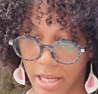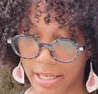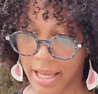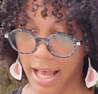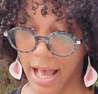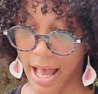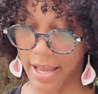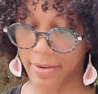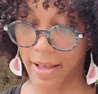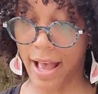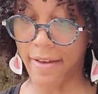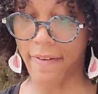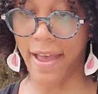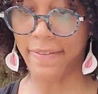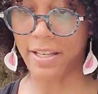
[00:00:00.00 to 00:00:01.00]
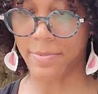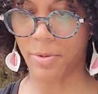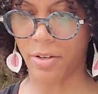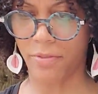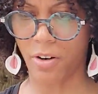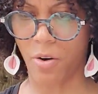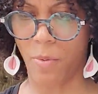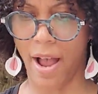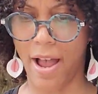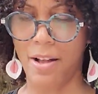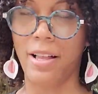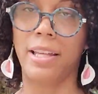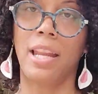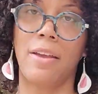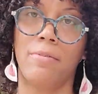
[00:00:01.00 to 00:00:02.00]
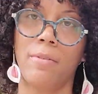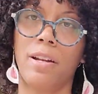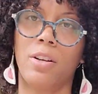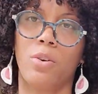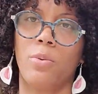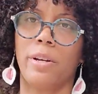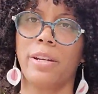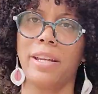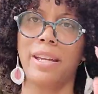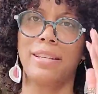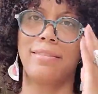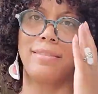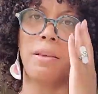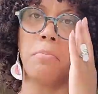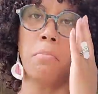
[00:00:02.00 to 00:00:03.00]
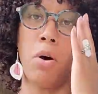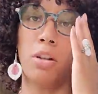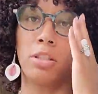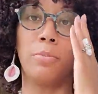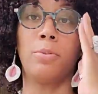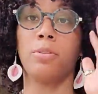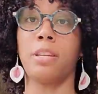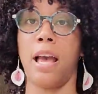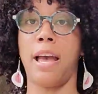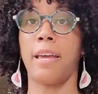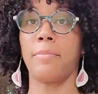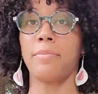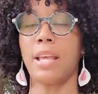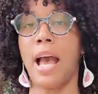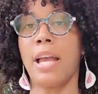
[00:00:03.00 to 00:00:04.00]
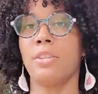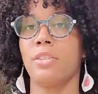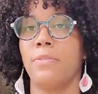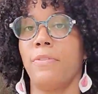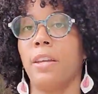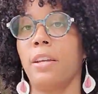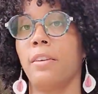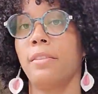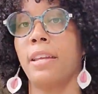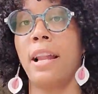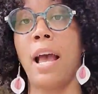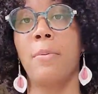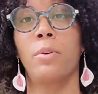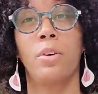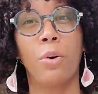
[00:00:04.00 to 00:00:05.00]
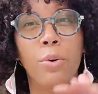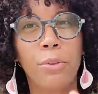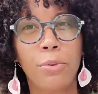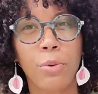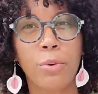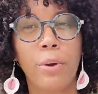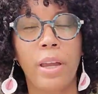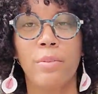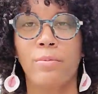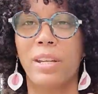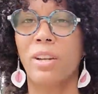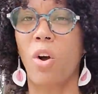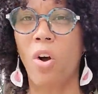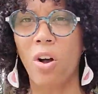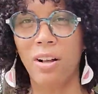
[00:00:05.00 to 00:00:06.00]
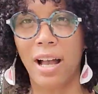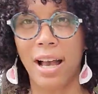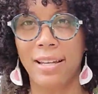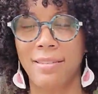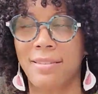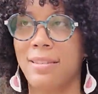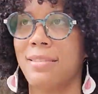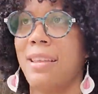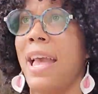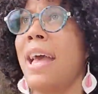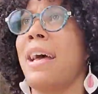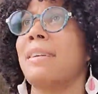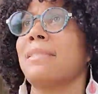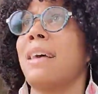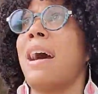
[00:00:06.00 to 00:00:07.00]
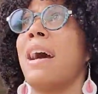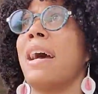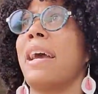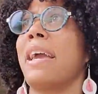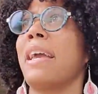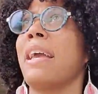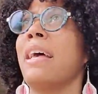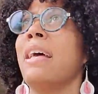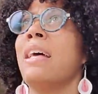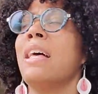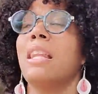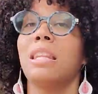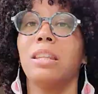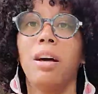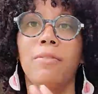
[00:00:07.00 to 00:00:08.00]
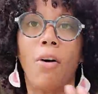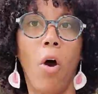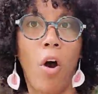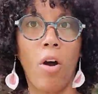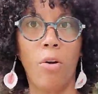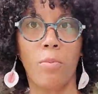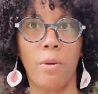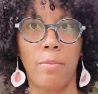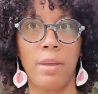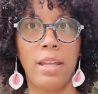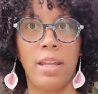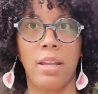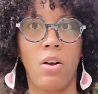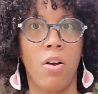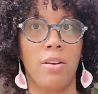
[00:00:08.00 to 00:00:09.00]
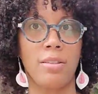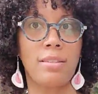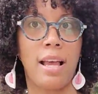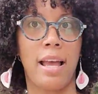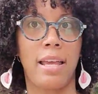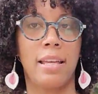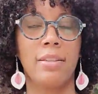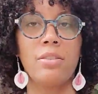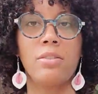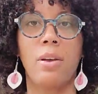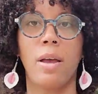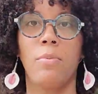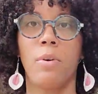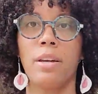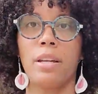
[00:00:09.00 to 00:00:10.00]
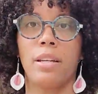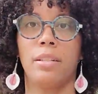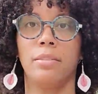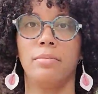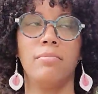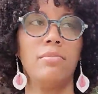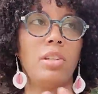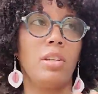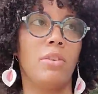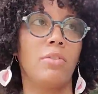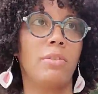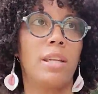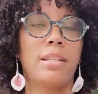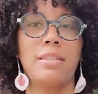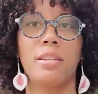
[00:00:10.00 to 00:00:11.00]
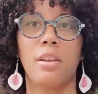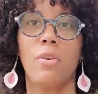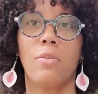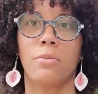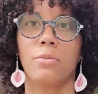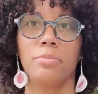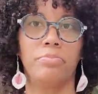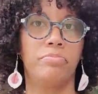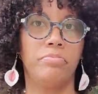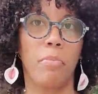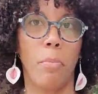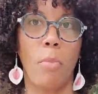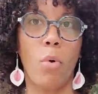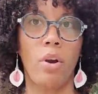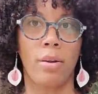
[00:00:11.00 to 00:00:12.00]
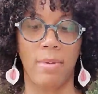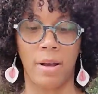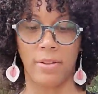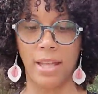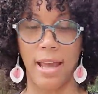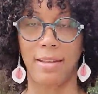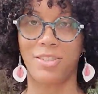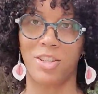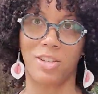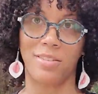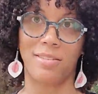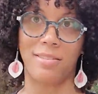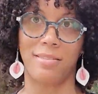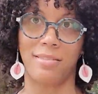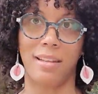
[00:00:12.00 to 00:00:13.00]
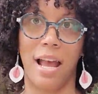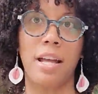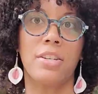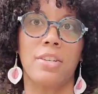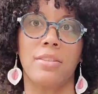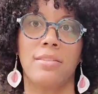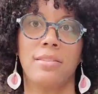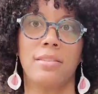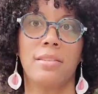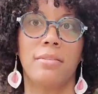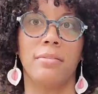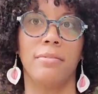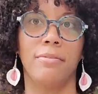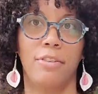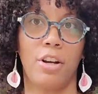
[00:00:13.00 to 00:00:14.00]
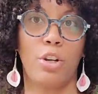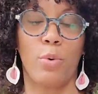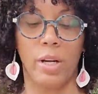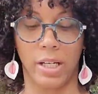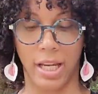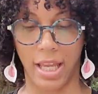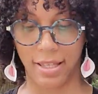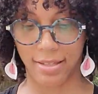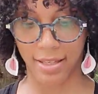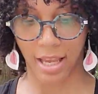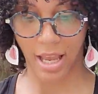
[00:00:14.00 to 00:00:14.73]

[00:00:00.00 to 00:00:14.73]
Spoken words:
Yeah, I've had this book for a while and I've read Aquarius multiple times. I just figured that I would go through and read all goddesses as I love all women and all signs. So I want to, get to know more about that, not just for Aquarius.